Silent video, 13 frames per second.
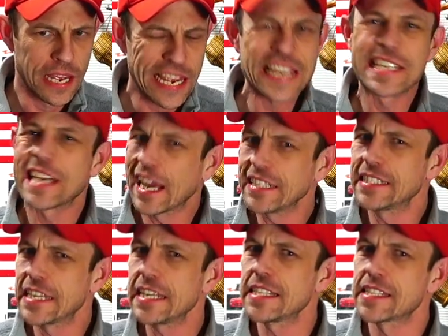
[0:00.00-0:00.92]
In
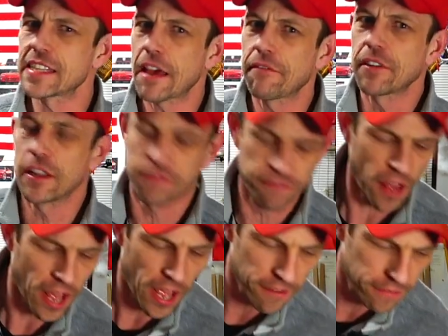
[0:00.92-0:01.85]

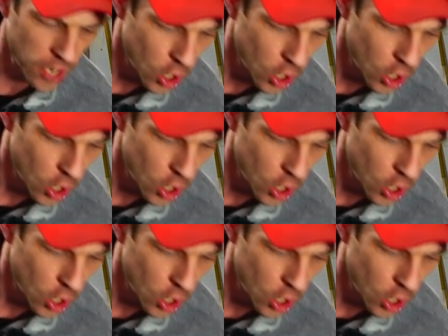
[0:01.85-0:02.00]
1975,